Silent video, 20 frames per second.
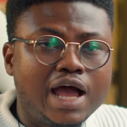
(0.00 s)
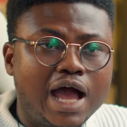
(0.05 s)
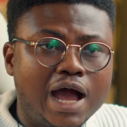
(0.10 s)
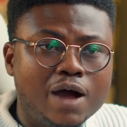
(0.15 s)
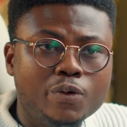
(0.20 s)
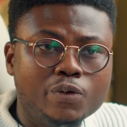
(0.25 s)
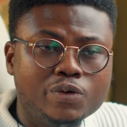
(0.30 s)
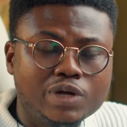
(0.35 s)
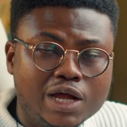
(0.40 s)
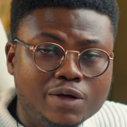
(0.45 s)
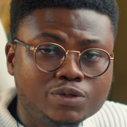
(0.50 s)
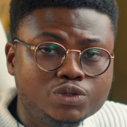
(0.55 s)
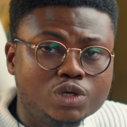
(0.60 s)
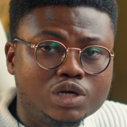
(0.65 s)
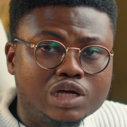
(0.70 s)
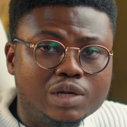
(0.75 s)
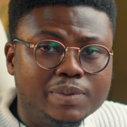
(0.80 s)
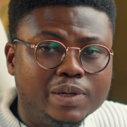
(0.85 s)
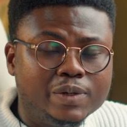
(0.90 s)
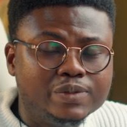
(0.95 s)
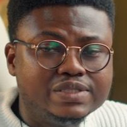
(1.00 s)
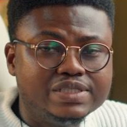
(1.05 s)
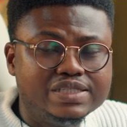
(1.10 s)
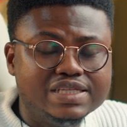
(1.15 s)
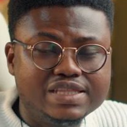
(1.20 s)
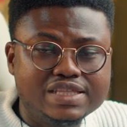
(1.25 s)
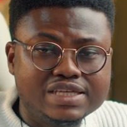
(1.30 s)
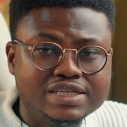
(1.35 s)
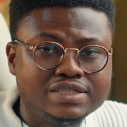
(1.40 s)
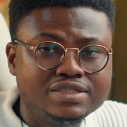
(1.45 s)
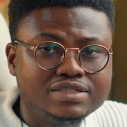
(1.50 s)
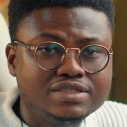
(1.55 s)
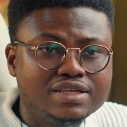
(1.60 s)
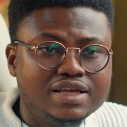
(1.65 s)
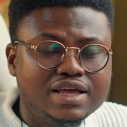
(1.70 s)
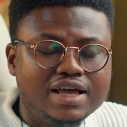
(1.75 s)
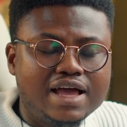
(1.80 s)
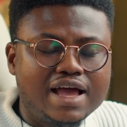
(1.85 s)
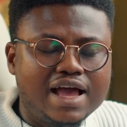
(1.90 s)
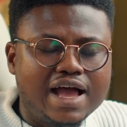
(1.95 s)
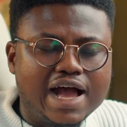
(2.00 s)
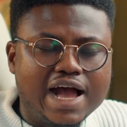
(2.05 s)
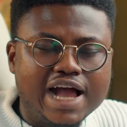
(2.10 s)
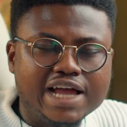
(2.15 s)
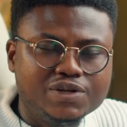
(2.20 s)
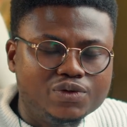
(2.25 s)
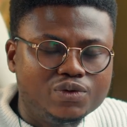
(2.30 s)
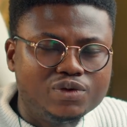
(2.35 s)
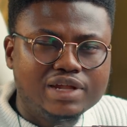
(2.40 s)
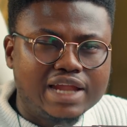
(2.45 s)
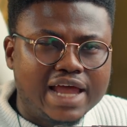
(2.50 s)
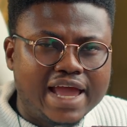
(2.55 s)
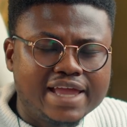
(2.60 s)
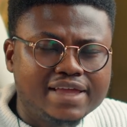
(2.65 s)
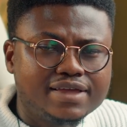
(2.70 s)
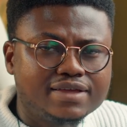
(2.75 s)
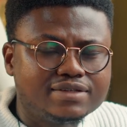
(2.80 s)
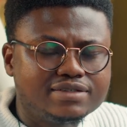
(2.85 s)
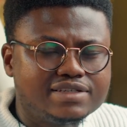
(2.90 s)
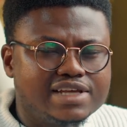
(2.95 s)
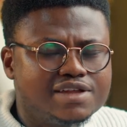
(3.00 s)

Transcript: I will now talk about the things I don't like.